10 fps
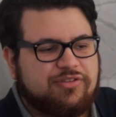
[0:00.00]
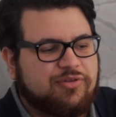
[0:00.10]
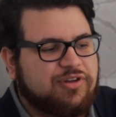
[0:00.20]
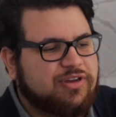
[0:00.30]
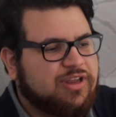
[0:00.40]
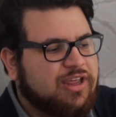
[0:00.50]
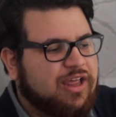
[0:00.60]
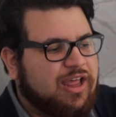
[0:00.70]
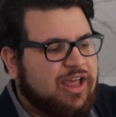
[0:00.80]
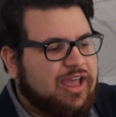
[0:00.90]
student,
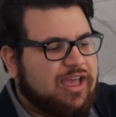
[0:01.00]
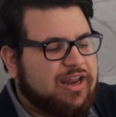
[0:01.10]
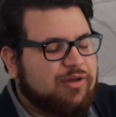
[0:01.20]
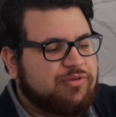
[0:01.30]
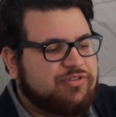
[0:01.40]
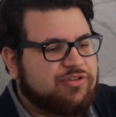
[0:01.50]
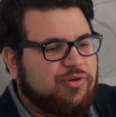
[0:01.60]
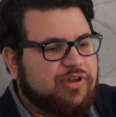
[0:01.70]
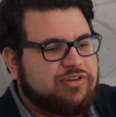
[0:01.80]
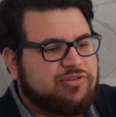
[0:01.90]
and I was
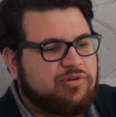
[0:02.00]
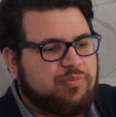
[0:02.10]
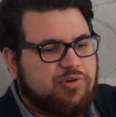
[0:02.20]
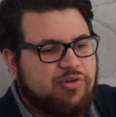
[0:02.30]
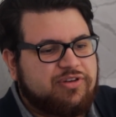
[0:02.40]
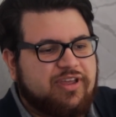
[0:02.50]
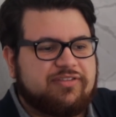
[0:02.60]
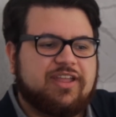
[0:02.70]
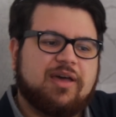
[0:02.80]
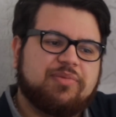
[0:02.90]
going to a
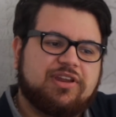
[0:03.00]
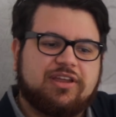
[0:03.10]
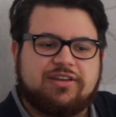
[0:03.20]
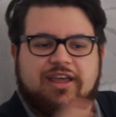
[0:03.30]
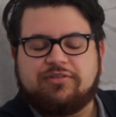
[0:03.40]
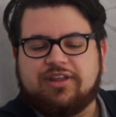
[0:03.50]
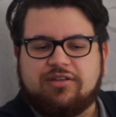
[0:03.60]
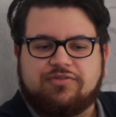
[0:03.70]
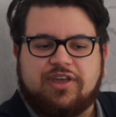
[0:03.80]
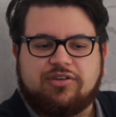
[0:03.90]
protest happening in
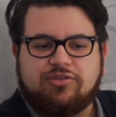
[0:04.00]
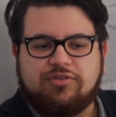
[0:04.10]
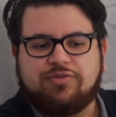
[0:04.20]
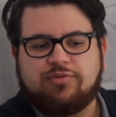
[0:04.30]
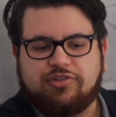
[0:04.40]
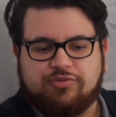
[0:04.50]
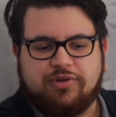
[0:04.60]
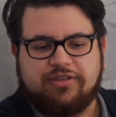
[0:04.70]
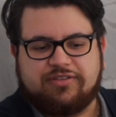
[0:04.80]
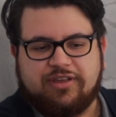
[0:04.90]
downtown Vancouver, which
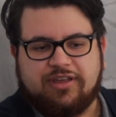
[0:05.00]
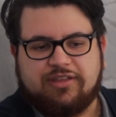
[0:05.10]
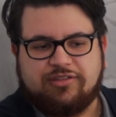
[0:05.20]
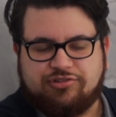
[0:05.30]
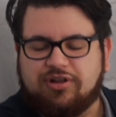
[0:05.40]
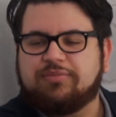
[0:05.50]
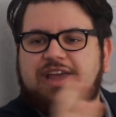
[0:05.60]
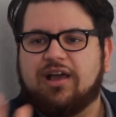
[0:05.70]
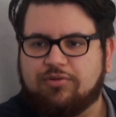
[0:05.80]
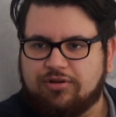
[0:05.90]
was a Trump
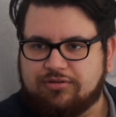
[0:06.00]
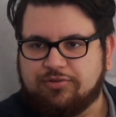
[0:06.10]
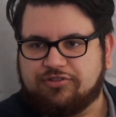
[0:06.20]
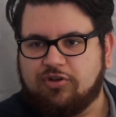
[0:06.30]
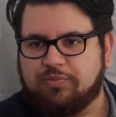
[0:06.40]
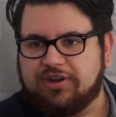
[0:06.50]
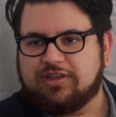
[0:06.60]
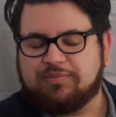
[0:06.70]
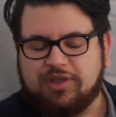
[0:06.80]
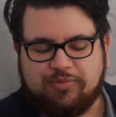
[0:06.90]
Tower was opening
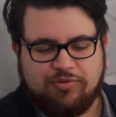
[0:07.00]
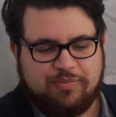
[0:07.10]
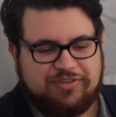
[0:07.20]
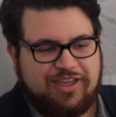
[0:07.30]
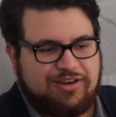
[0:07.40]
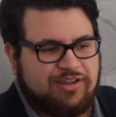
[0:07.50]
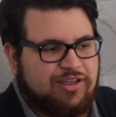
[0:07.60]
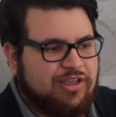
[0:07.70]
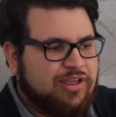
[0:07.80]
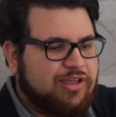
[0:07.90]
and people were upset.
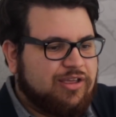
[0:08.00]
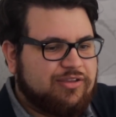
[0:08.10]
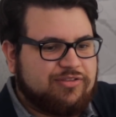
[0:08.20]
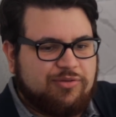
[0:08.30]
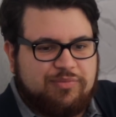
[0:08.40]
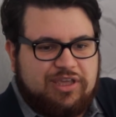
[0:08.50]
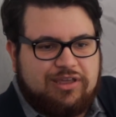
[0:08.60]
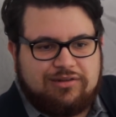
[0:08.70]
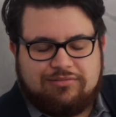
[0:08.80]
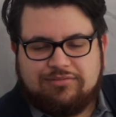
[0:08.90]
So me
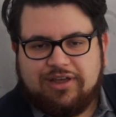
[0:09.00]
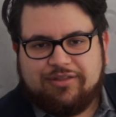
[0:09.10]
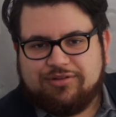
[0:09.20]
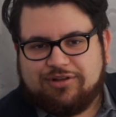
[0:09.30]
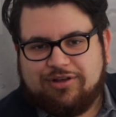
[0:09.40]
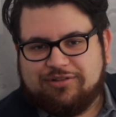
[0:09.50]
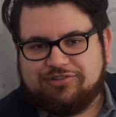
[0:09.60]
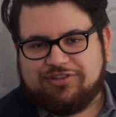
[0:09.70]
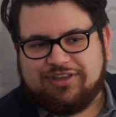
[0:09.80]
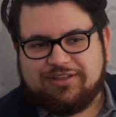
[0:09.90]
and other
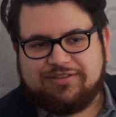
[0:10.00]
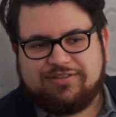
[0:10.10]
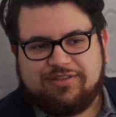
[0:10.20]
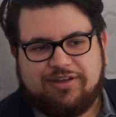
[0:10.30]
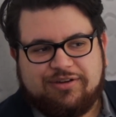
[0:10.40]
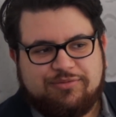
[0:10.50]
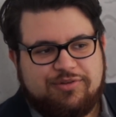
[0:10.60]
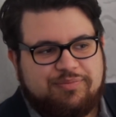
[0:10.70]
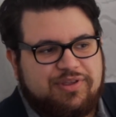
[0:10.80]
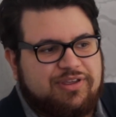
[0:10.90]
college kids thought it
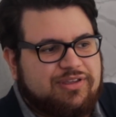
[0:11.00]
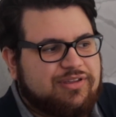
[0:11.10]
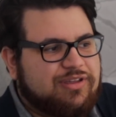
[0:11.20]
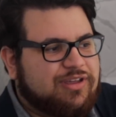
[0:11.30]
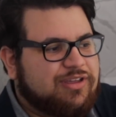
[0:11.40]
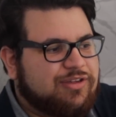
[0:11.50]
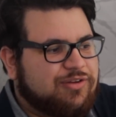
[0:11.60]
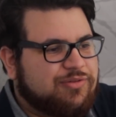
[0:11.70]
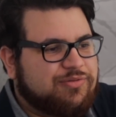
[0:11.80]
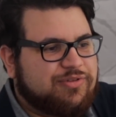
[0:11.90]
would be, you
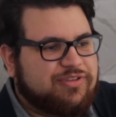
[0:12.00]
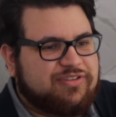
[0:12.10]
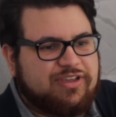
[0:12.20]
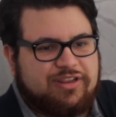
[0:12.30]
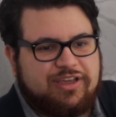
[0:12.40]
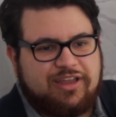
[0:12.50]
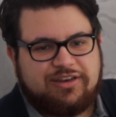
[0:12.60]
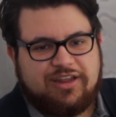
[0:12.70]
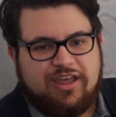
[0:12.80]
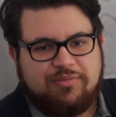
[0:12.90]
know, silly and
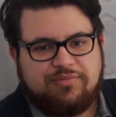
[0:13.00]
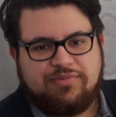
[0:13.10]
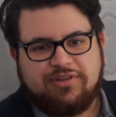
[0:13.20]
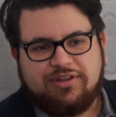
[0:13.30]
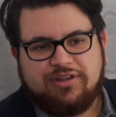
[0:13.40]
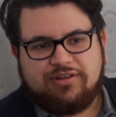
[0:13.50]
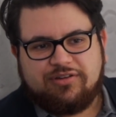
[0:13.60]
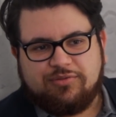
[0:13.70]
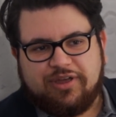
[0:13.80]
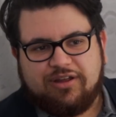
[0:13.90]
dumb
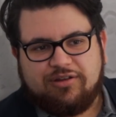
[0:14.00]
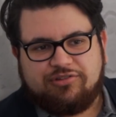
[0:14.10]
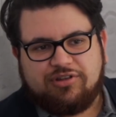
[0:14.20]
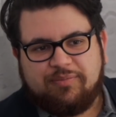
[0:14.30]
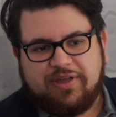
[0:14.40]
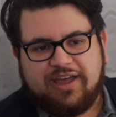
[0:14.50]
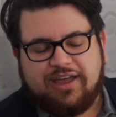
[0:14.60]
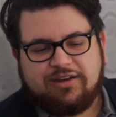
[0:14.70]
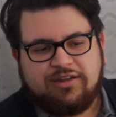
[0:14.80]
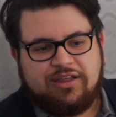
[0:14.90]
to wear a Trump
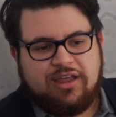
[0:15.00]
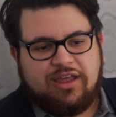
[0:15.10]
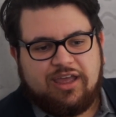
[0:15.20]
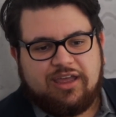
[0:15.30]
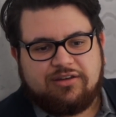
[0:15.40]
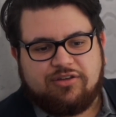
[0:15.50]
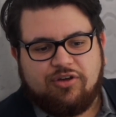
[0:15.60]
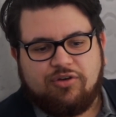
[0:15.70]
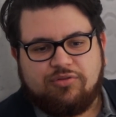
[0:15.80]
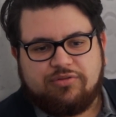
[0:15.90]
hat and
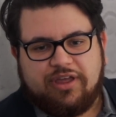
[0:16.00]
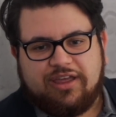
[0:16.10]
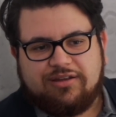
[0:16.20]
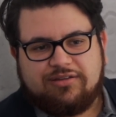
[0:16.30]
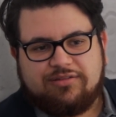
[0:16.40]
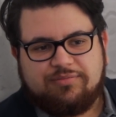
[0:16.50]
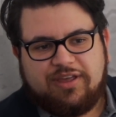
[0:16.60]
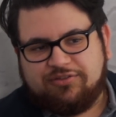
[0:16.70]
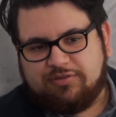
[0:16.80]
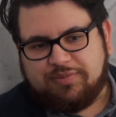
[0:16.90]
go and
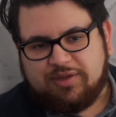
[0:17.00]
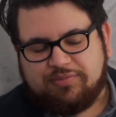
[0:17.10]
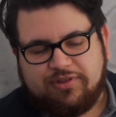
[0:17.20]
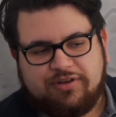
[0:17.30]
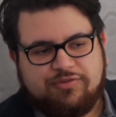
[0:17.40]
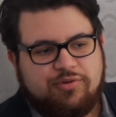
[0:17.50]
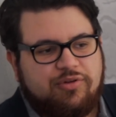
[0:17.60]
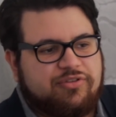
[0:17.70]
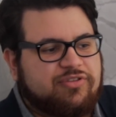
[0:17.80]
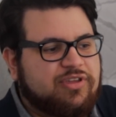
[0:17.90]
mess with people. And of
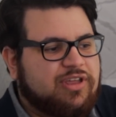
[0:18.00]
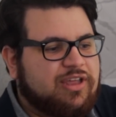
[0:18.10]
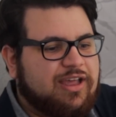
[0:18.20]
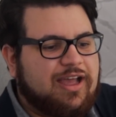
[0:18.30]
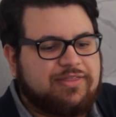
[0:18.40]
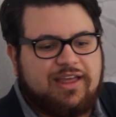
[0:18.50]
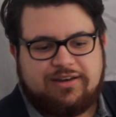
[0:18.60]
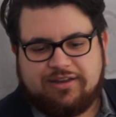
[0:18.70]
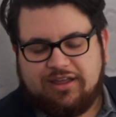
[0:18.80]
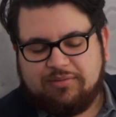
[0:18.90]
course, at that
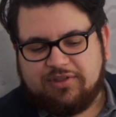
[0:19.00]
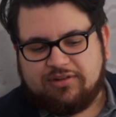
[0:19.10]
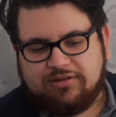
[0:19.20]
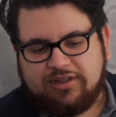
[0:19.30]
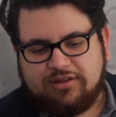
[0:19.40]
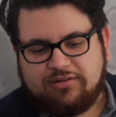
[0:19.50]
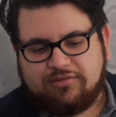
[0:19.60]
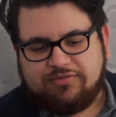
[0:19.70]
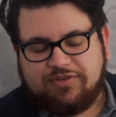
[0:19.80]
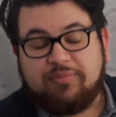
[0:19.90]
time
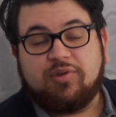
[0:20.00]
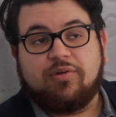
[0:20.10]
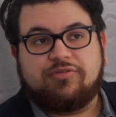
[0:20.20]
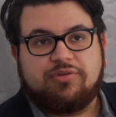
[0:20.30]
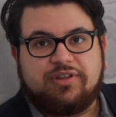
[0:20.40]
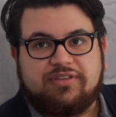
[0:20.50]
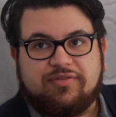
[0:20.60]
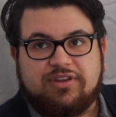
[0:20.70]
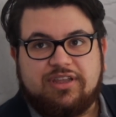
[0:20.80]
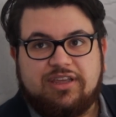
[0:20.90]
in February of
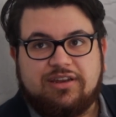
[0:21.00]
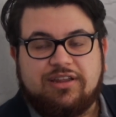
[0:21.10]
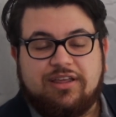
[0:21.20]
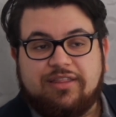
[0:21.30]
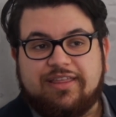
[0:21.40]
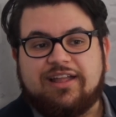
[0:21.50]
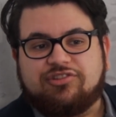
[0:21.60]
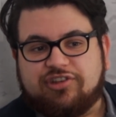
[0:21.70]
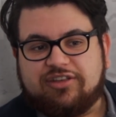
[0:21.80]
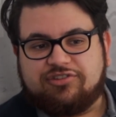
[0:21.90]
2017, that
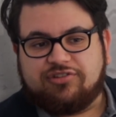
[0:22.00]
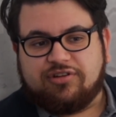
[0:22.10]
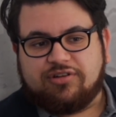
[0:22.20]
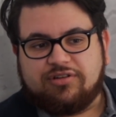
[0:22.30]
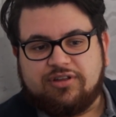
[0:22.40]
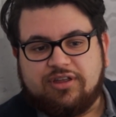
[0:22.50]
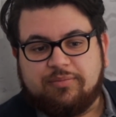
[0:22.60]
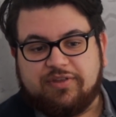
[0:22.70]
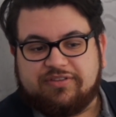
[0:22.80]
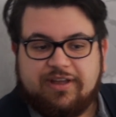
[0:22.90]
gesture,
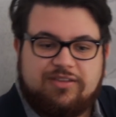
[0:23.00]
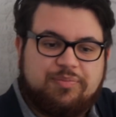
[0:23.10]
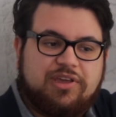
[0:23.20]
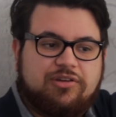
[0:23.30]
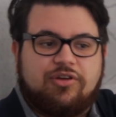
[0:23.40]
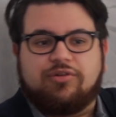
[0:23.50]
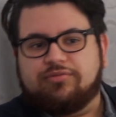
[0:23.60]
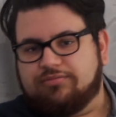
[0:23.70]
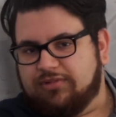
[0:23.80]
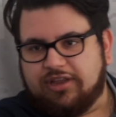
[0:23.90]
besides being
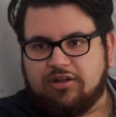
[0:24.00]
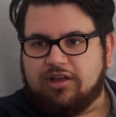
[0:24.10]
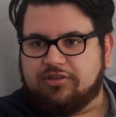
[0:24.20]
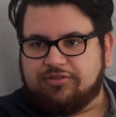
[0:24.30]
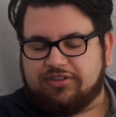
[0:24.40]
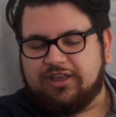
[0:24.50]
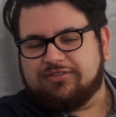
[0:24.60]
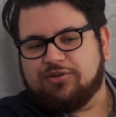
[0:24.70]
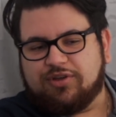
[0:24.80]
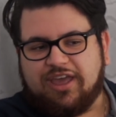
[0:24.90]
known innocuously
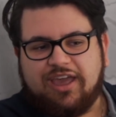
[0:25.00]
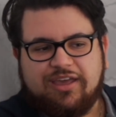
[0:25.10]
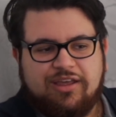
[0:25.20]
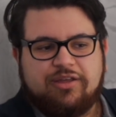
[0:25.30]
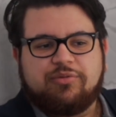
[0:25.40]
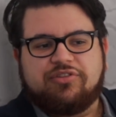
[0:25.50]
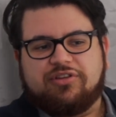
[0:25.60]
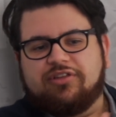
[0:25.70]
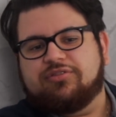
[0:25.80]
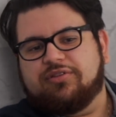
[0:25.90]
as okay, was
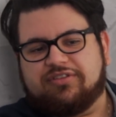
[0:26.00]
also a